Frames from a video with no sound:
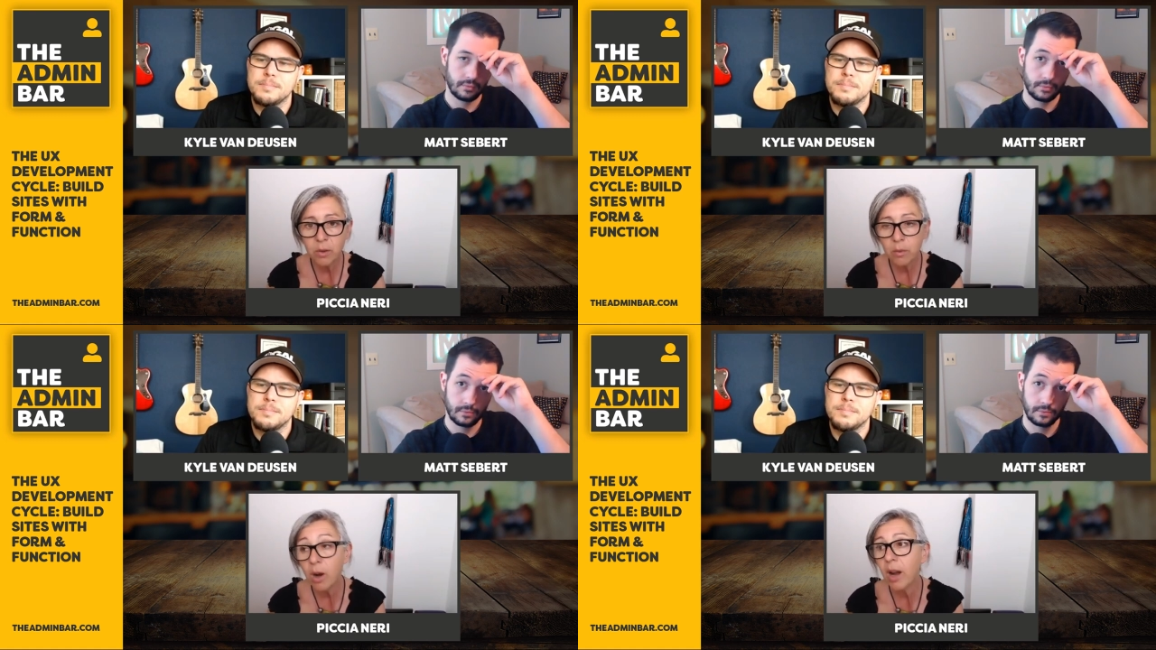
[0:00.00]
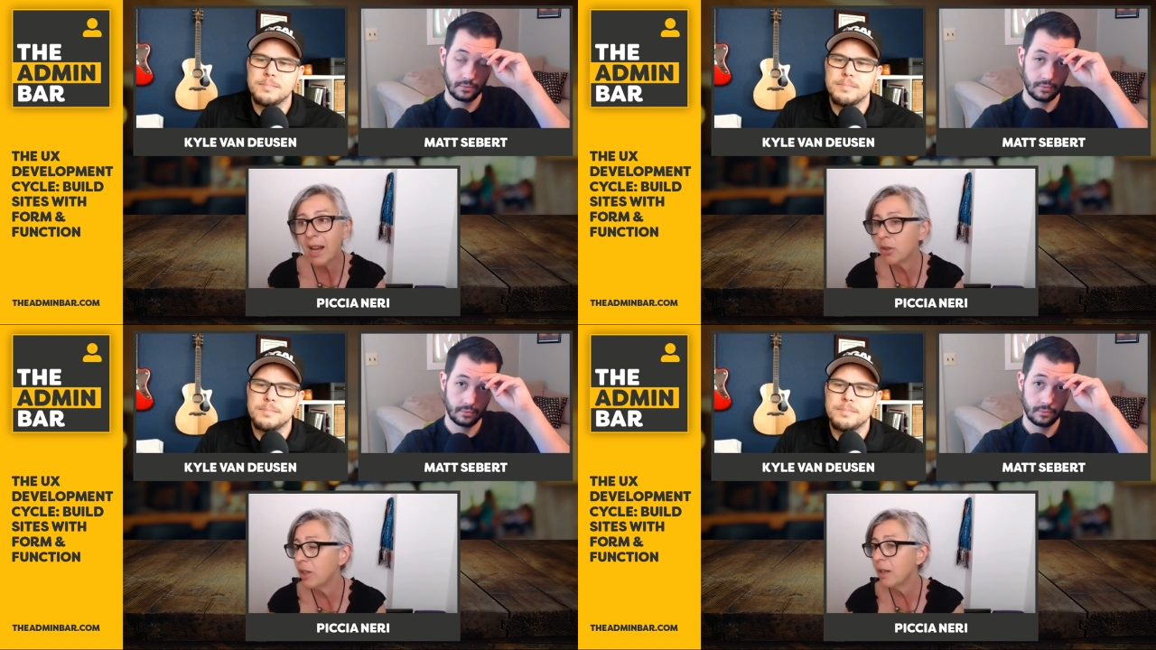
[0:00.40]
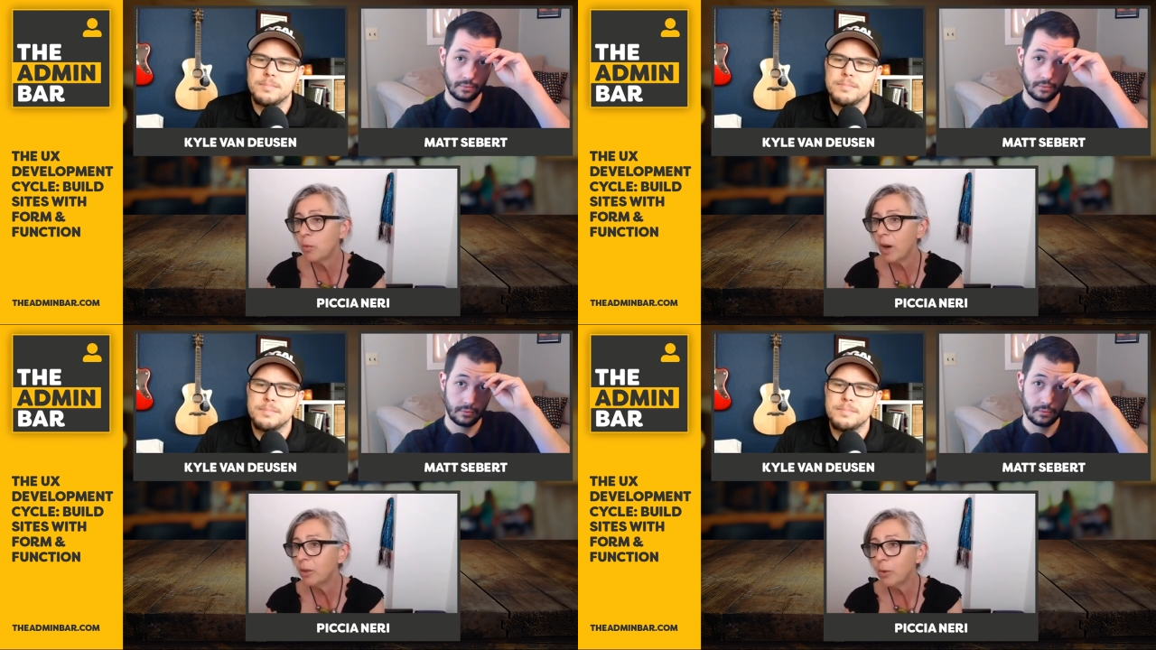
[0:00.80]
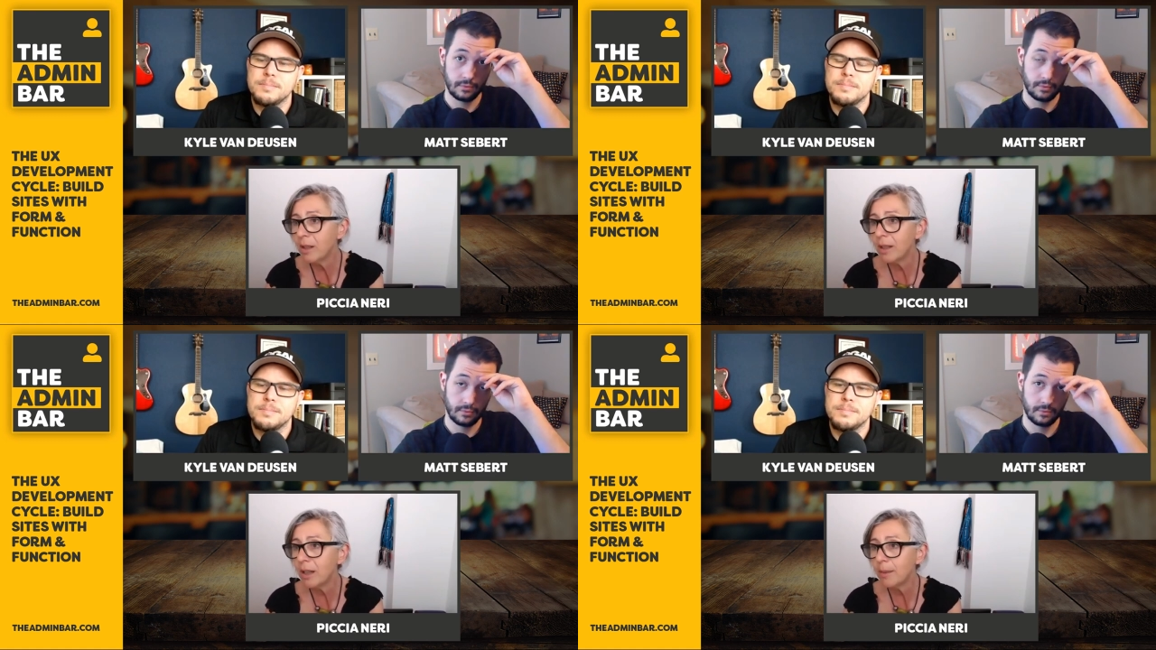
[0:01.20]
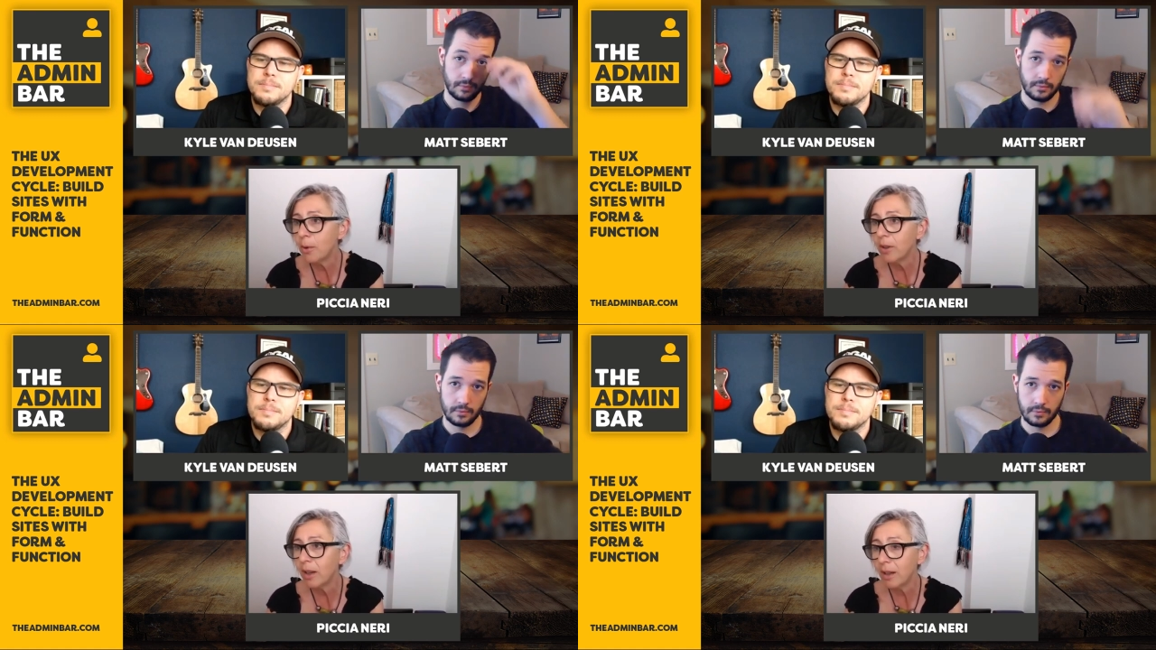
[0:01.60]
Speaker 1: well, actually, why do I say small
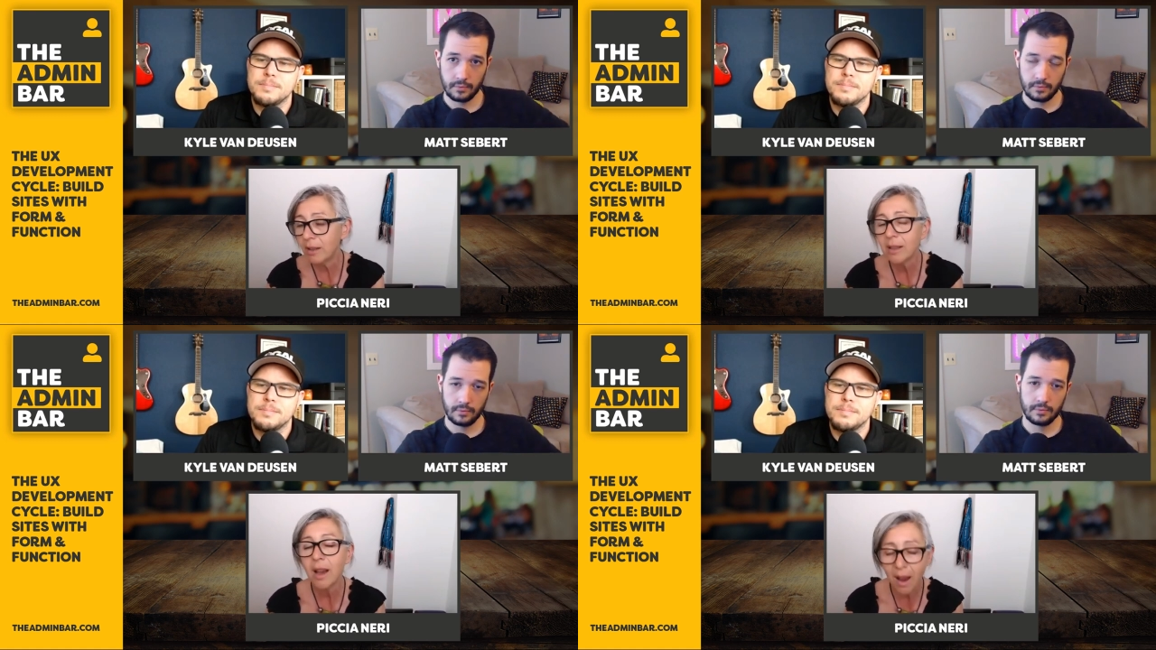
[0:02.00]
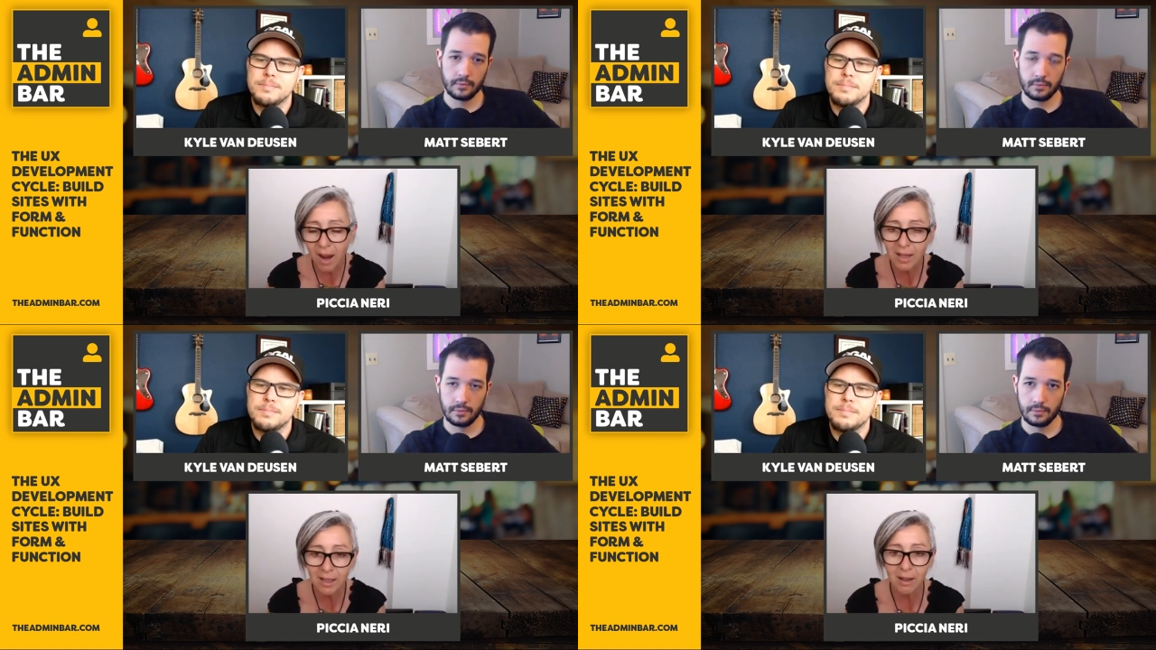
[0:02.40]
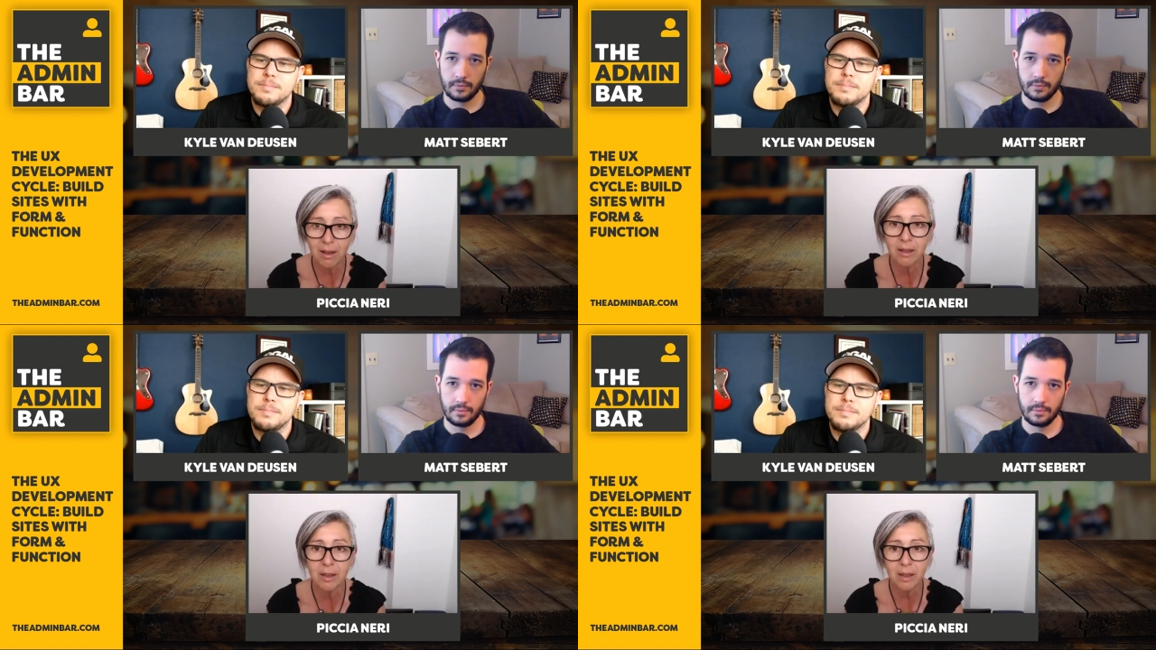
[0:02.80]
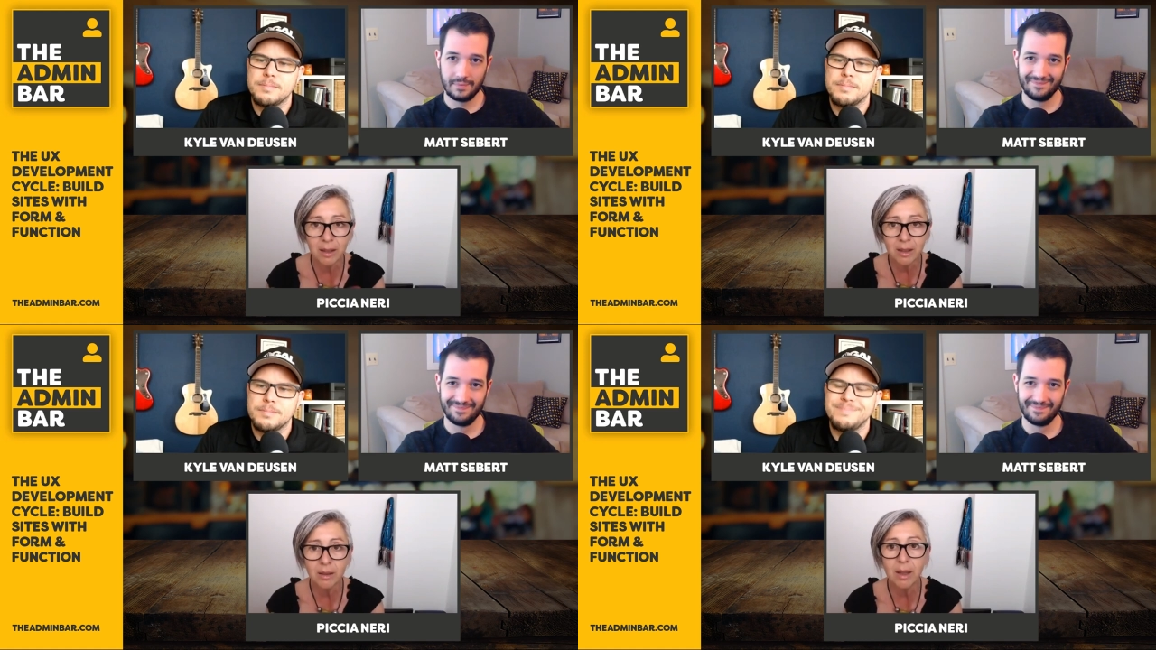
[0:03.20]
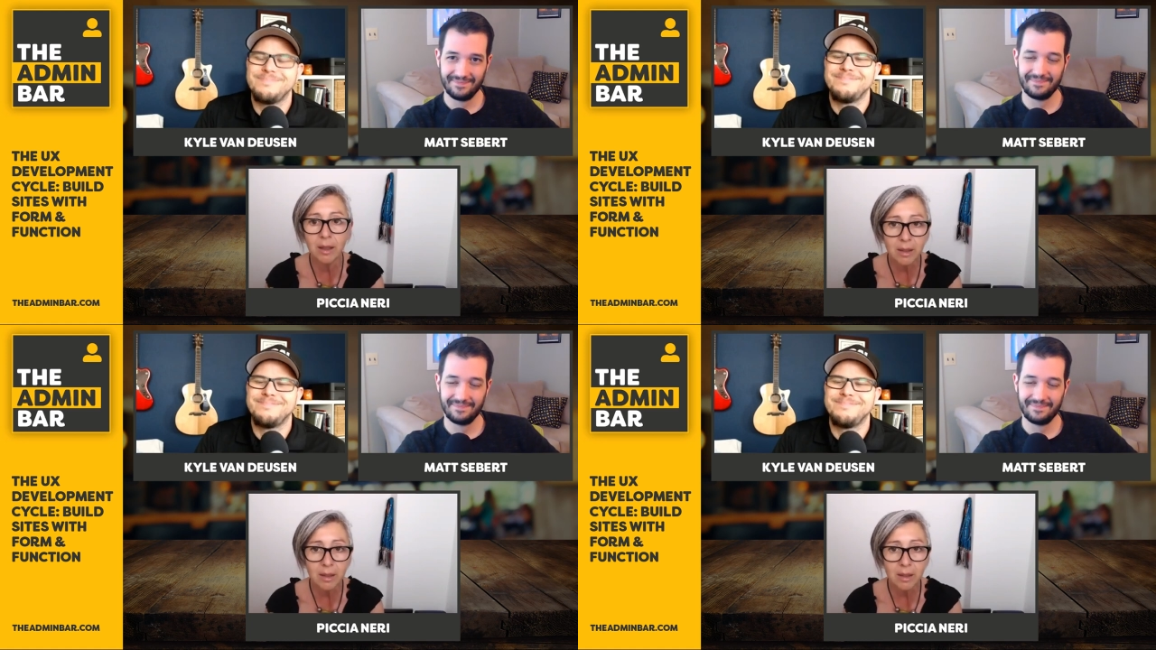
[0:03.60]
clients? Any clients. It's, it's